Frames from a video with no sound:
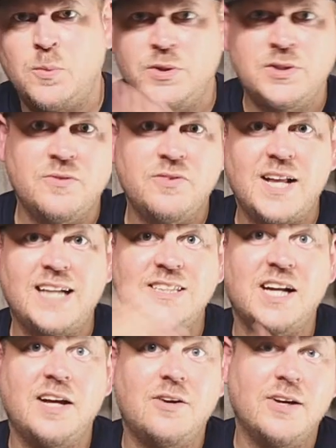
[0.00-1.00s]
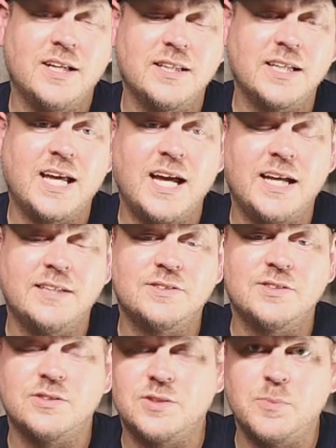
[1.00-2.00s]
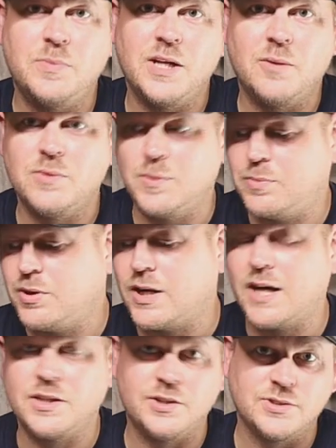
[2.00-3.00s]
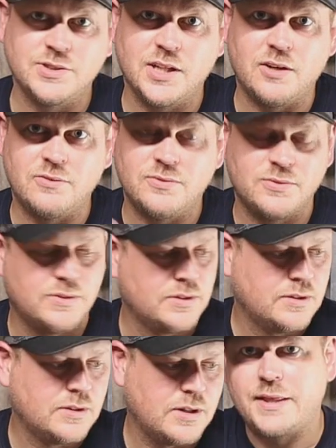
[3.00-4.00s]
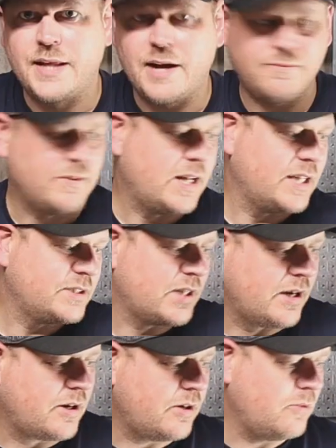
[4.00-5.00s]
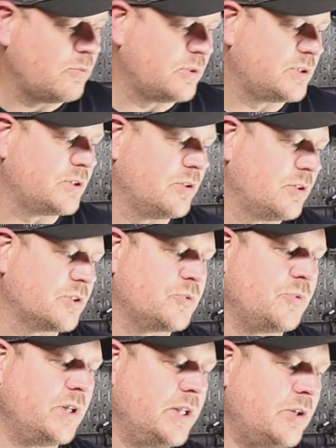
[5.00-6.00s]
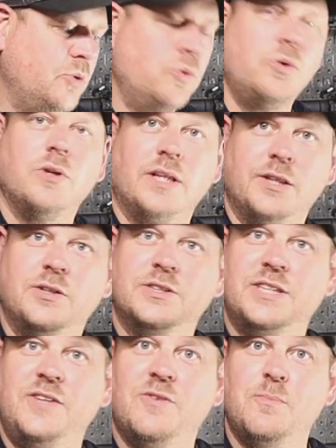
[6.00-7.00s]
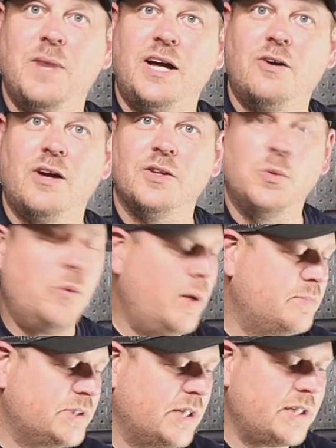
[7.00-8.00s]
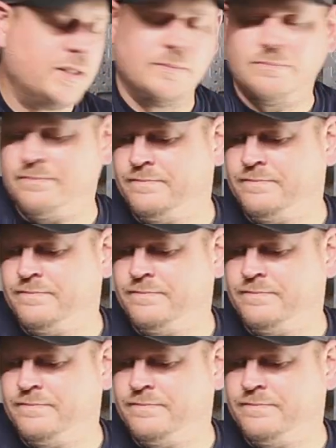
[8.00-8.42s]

Put the flash hider in the case to be able to put on yourself. That flash hider, which looks really cool and looks even better on the website,